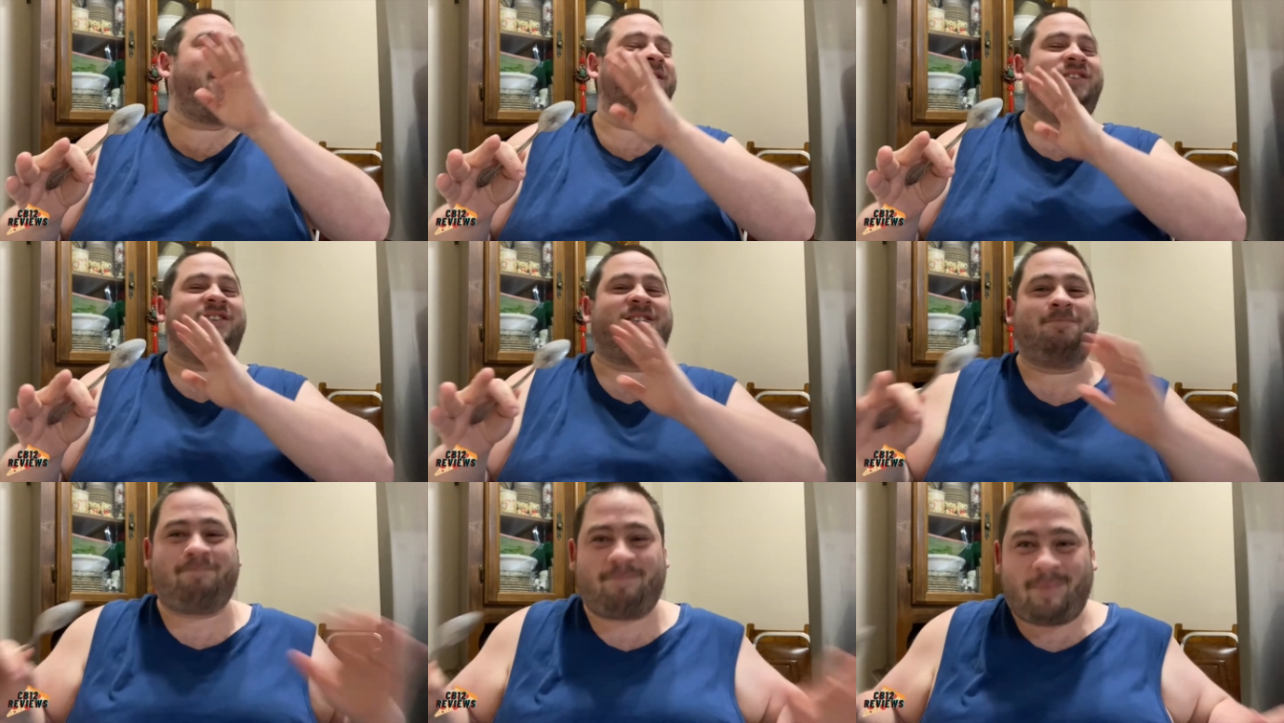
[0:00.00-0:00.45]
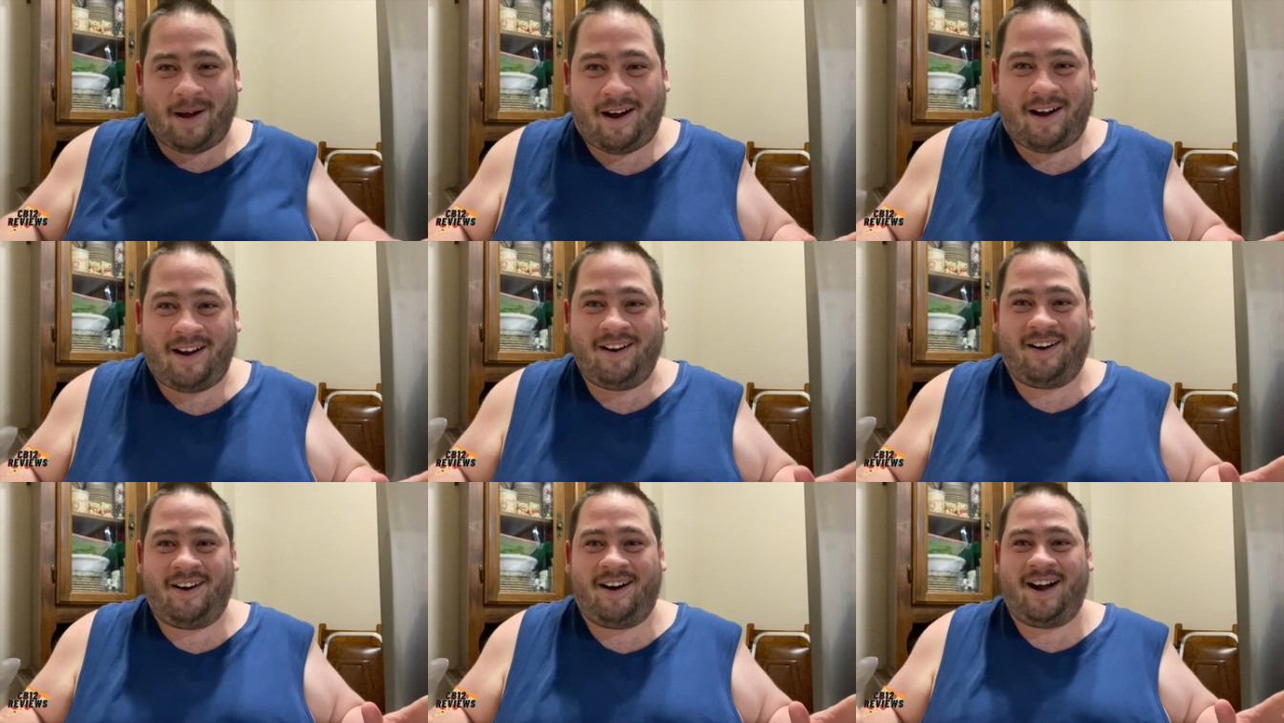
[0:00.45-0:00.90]

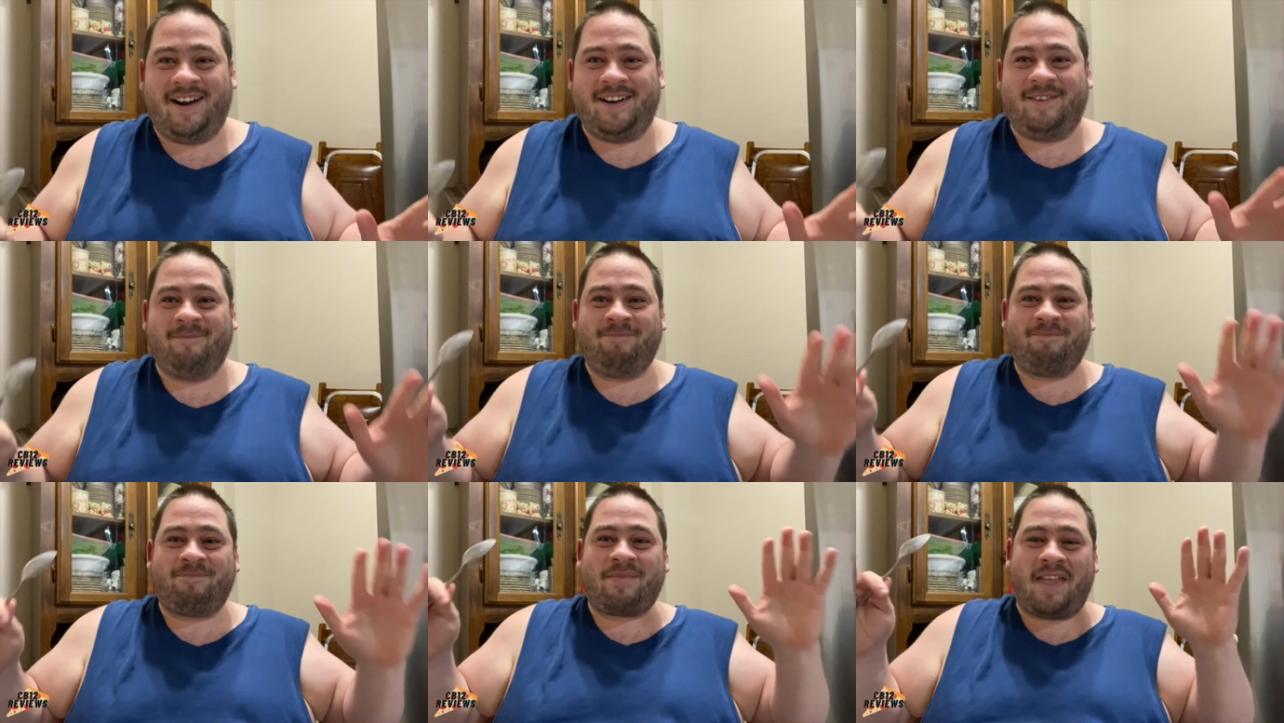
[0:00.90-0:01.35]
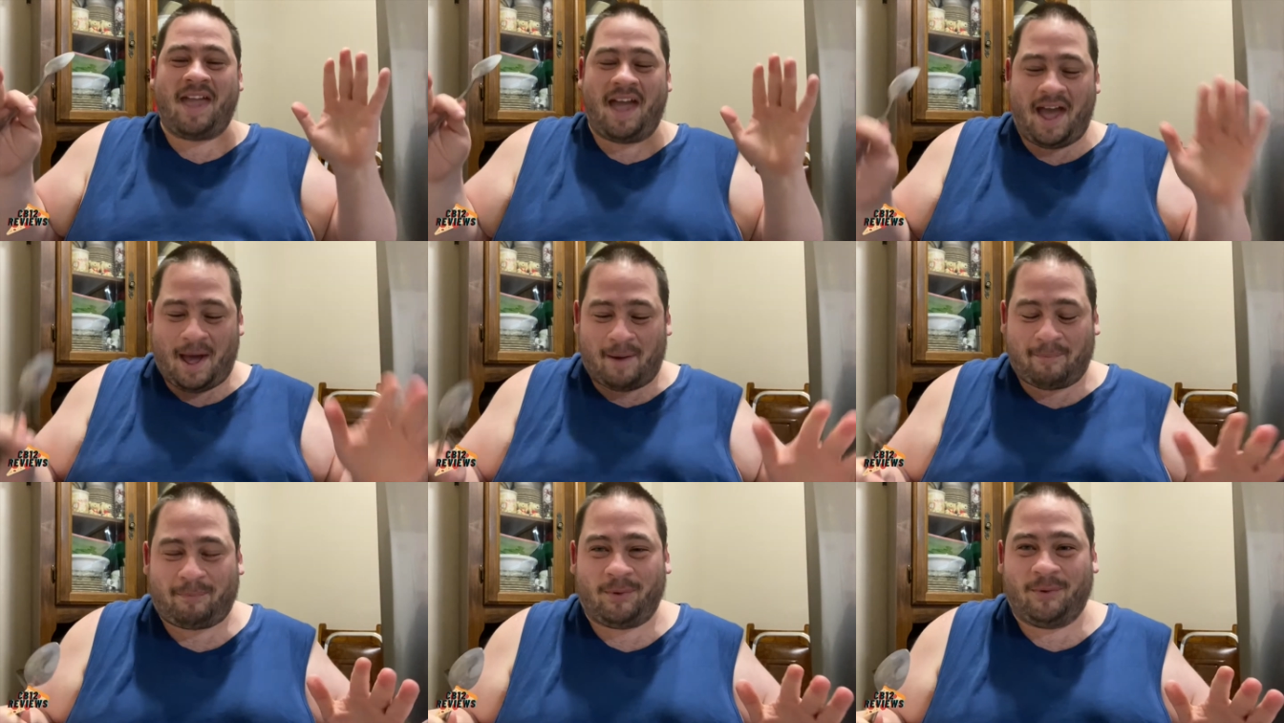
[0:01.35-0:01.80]
Spot on.
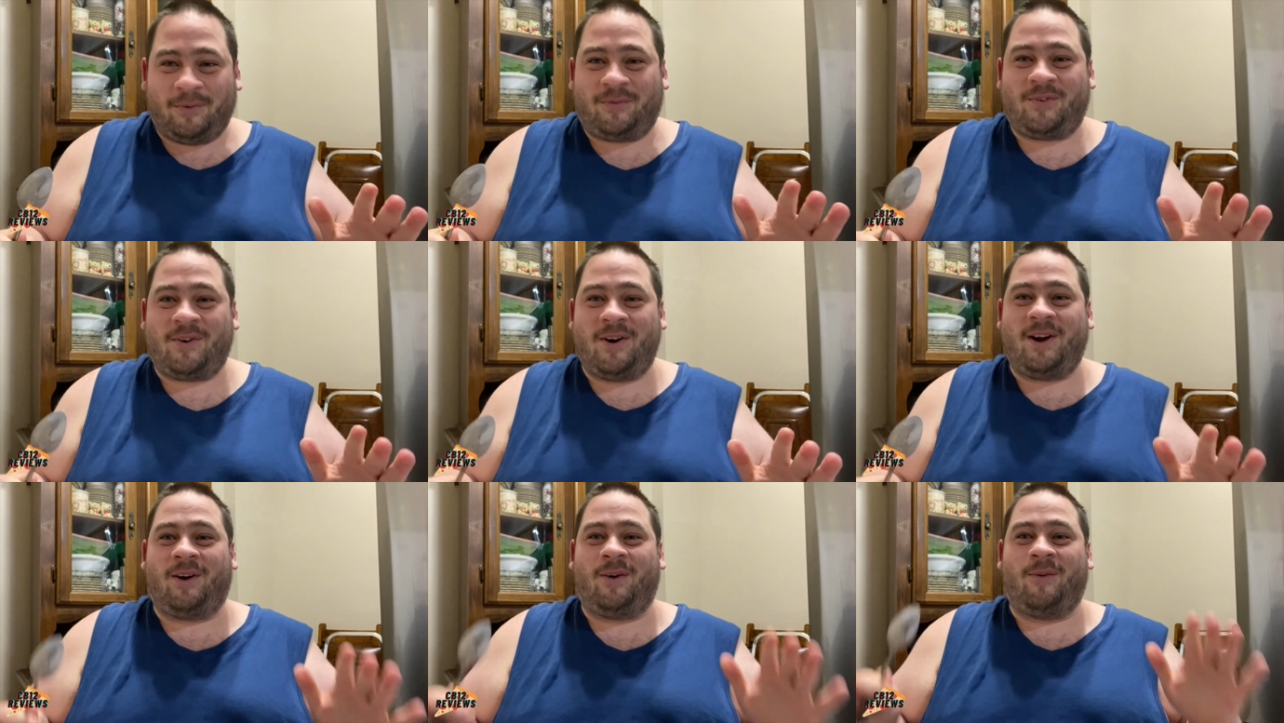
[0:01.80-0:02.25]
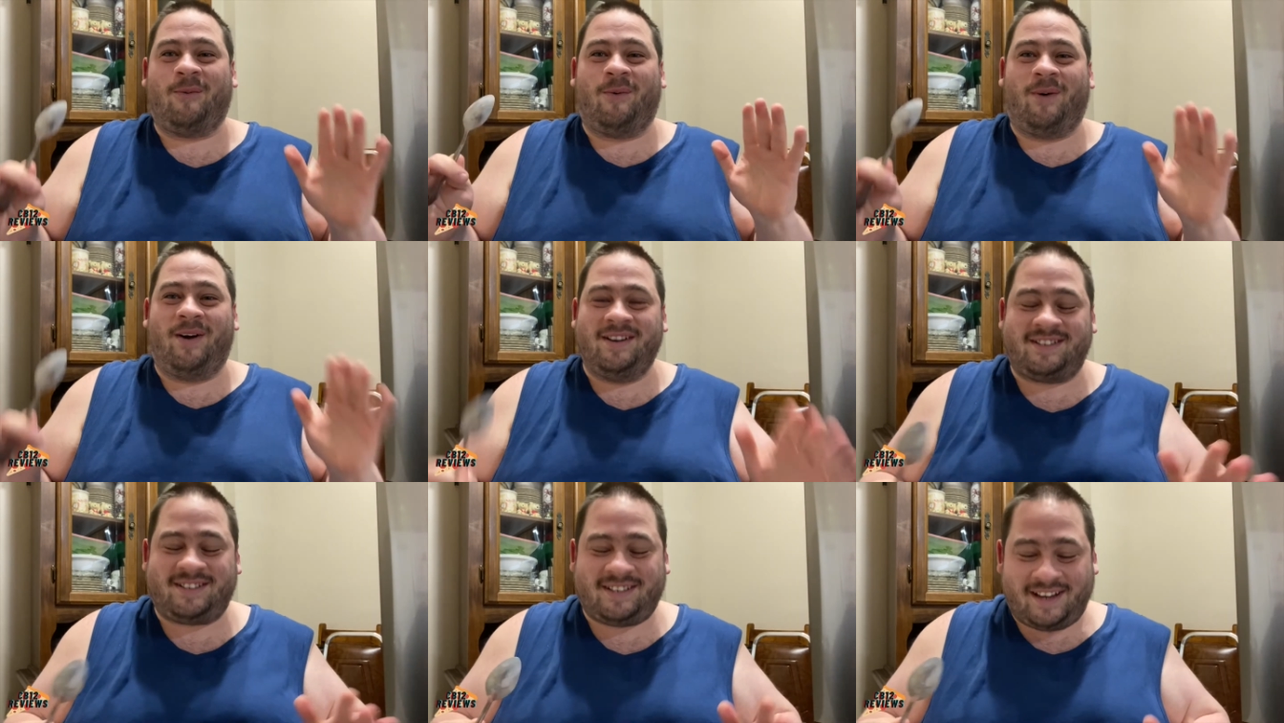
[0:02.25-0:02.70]
Apple fritter
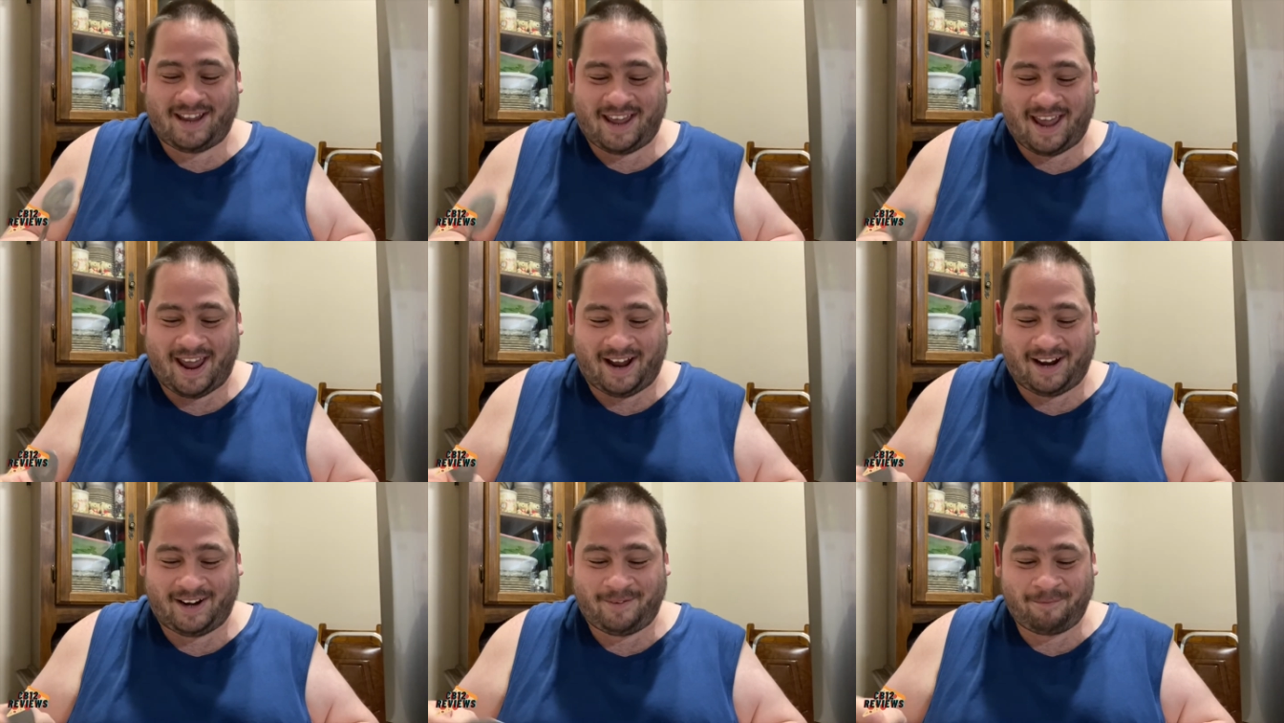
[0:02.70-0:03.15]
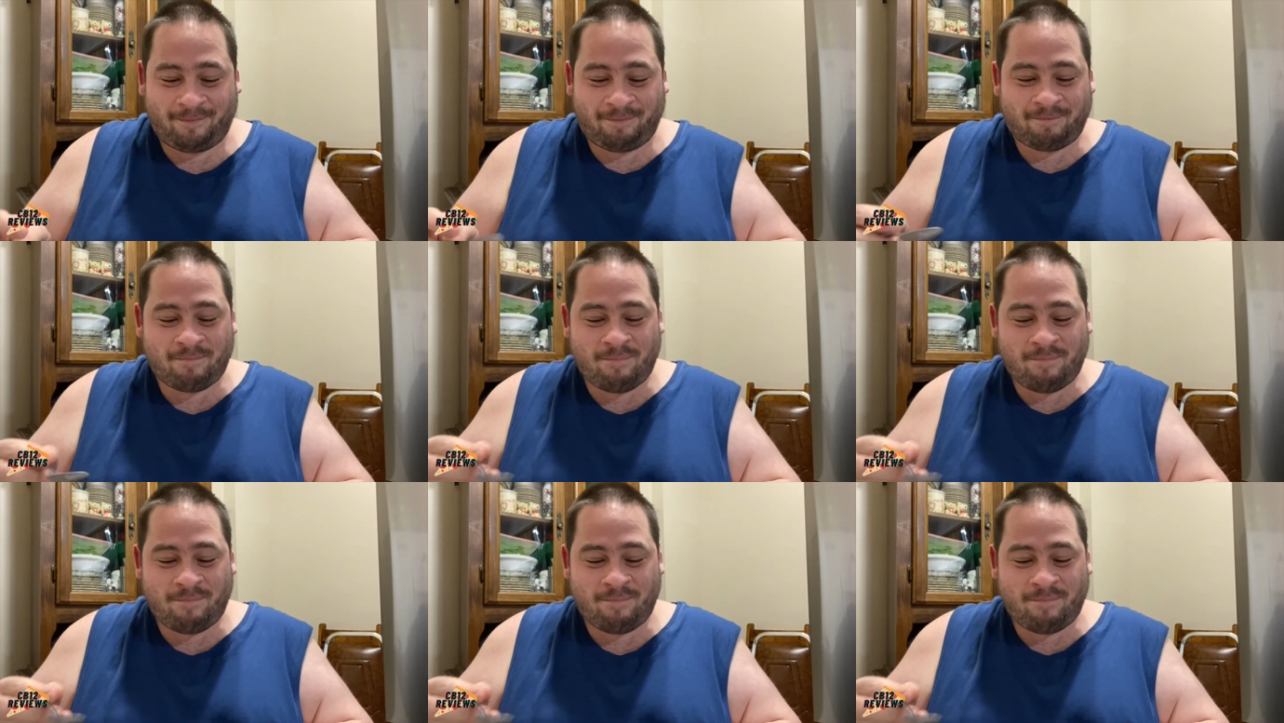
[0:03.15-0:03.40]
once again.